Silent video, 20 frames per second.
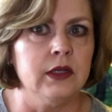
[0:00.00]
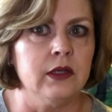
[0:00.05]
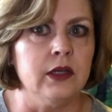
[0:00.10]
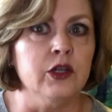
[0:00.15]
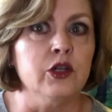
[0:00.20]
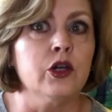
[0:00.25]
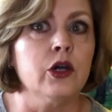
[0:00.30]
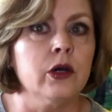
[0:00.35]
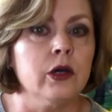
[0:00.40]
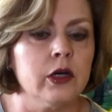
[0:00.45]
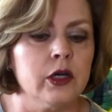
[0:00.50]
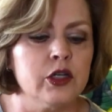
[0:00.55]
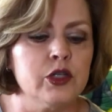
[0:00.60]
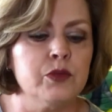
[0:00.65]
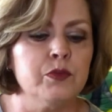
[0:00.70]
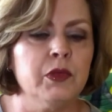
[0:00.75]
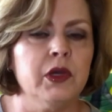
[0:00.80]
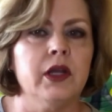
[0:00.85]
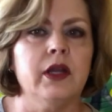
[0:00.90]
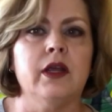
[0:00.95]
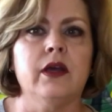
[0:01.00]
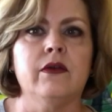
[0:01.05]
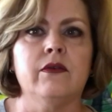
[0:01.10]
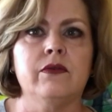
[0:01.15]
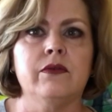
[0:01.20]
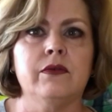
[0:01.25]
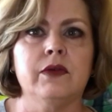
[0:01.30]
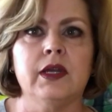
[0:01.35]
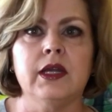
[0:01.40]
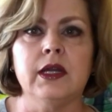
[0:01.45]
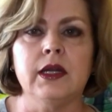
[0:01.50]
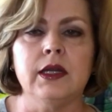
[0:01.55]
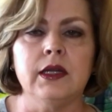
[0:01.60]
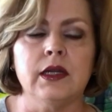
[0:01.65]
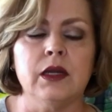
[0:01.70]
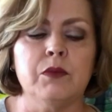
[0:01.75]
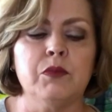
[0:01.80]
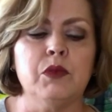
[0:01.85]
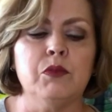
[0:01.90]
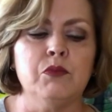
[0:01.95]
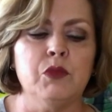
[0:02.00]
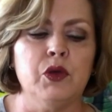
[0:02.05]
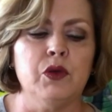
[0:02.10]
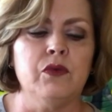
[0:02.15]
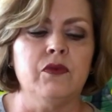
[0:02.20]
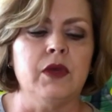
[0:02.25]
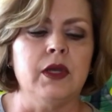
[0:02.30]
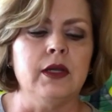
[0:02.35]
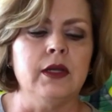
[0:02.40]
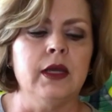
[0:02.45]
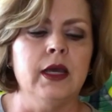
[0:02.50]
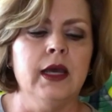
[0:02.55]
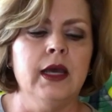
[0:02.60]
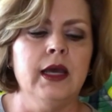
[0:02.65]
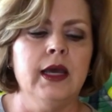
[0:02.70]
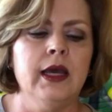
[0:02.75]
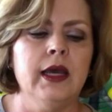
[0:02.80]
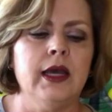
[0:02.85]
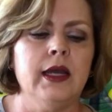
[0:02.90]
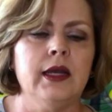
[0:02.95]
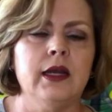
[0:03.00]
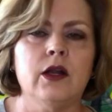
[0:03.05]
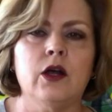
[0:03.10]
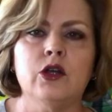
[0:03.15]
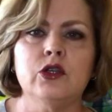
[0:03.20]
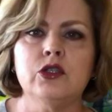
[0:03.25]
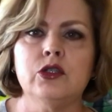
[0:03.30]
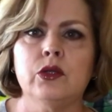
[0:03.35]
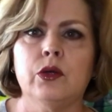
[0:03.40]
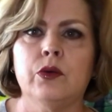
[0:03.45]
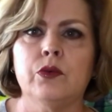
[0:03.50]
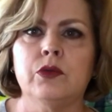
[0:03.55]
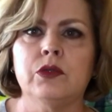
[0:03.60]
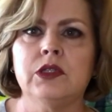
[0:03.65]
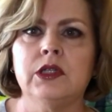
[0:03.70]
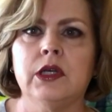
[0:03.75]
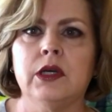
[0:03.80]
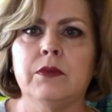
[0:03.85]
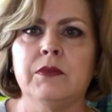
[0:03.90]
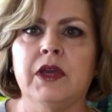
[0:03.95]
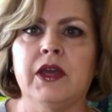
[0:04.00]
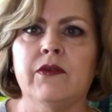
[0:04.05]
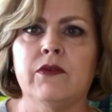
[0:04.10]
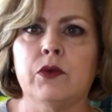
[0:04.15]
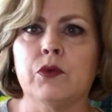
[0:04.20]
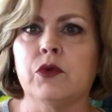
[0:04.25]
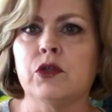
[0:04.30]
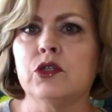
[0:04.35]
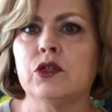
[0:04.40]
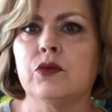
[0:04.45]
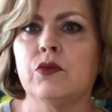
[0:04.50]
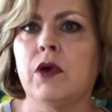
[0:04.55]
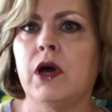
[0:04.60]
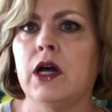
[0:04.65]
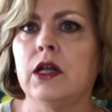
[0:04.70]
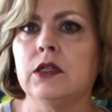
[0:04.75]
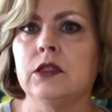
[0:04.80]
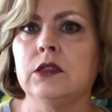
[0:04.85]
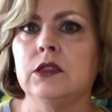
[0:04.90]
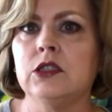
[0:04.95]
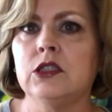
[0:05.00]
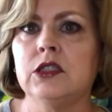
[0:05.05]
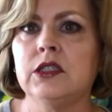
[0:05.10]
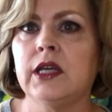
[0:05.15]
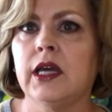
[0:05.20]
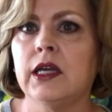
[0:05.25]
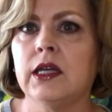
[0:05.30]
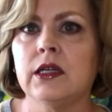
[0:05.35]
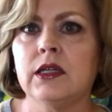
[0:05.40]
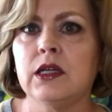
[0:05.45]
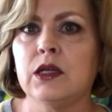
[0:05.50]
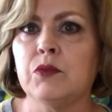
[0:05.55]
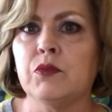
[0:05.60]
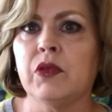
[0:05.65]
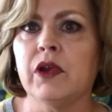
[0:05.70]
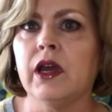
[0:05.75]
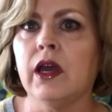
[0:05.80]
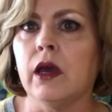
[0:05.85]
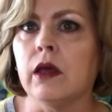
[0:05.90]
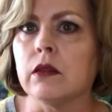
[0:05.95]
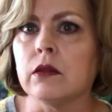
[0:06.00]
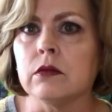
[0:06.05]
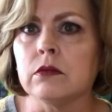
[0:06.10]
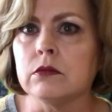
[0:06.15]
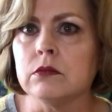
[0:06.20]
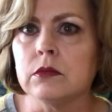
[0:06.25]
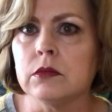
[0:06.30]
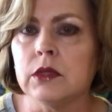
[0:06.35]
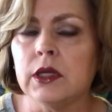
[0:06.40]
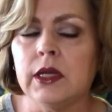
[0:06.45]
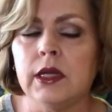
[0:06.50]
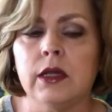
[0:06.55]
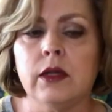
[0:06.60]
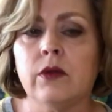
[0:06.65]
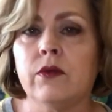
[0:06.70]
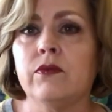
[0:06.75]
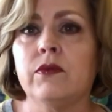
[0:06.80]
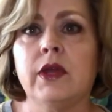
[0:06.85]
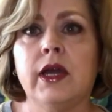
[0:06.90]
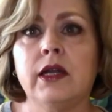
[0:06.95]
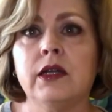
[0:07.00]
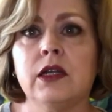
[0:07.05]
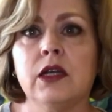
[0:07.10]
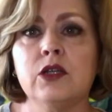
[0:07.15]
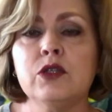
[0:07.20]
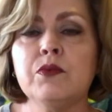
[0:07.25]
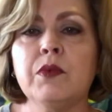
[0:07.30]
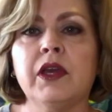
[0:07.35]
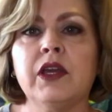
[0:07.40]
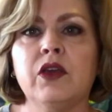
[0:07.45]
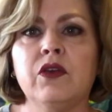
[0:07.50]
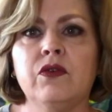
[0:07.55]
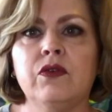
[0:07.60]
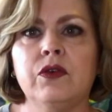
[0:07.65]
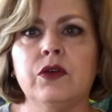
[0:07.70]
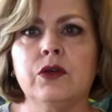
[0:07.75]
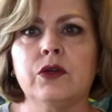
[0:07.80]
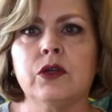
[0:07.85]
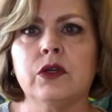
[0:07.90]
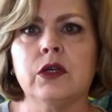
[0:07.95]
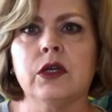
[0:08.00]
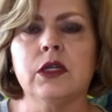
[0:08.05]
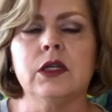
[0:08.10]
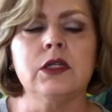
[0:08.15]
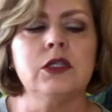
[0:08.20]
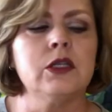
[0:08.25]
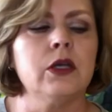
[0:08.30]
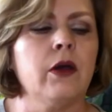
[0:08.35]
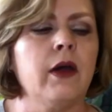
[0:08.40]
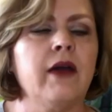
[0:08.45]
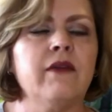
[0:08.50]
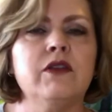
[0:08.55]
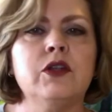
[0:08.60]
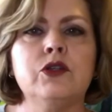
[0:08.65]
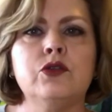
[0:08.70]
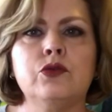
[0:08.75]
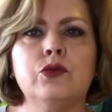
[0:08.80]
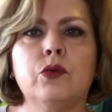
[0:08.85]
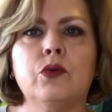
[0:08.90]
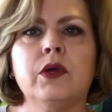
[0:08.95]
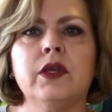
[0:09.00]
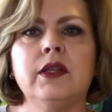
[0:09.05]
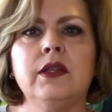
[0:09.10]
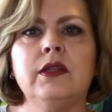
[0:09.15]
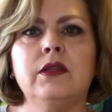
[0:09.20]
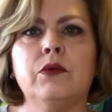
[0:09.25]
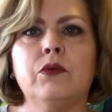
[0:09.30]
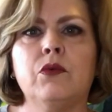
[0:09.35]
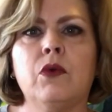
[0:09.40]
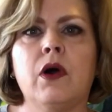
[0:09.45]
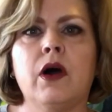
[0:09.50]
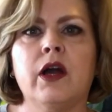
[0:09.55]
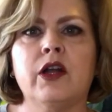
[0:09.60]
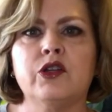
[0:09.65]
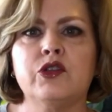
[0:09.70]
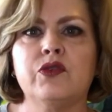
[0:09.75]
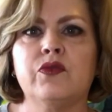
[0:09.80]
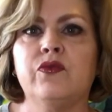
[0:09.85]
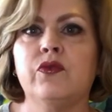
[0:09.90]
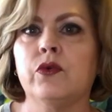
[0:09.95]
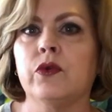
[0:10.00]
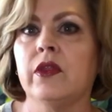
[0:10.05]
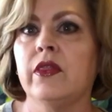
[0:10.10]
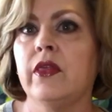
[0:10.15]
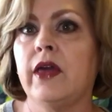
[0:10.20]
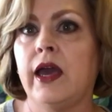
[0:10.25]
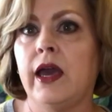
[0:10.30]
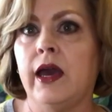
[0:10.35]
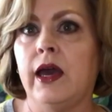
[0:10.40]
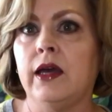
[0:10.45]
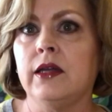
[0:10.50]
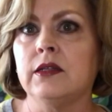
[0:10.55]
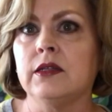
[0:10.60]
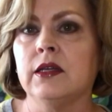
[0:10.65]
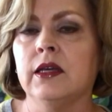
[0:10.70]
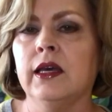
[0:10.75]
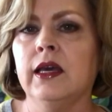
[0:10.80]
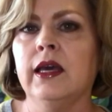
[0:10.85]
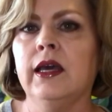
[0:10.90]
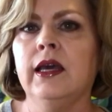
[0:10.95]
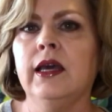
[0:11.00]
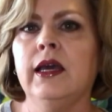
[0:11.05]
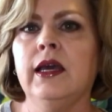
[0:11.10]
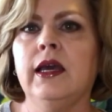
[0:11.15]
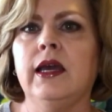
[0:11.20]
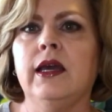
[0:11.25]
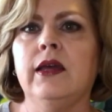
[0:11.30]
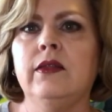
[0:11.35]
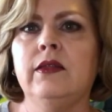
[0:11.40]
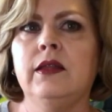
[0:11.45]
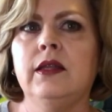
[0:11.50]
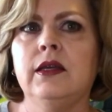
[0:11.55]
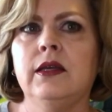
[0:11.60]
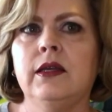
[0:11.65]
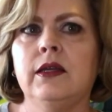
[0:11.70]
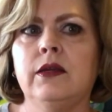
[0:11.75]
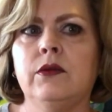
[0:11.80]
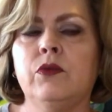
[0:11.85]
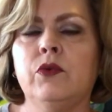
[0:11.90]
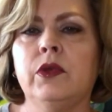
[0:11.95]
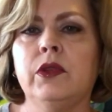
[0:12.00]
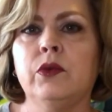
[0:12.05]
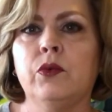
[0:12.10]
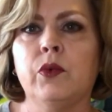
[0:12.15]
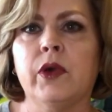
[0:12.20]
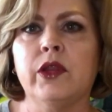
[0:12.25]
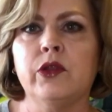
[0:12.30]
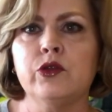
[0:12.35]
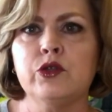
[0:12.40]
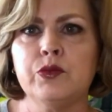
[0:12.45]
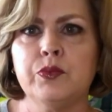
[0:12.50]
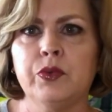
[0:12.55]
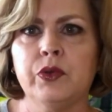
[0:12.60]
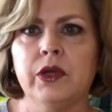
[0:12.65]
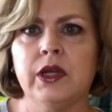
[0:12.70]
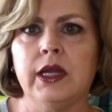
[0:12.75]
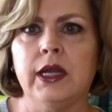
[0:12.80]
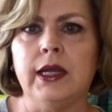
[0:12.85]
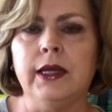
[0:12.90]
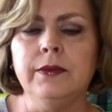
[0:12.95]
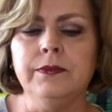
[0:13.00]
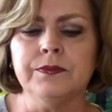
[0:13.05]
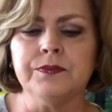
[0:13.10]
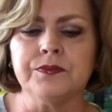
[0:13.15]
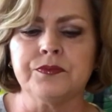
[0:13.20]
encouragement of getting up and moving. And it also will tell me every once in a while to just take a deep breath, and that does make you feel good. So I've enjoyed the watch for that. And then when the weather's pretty,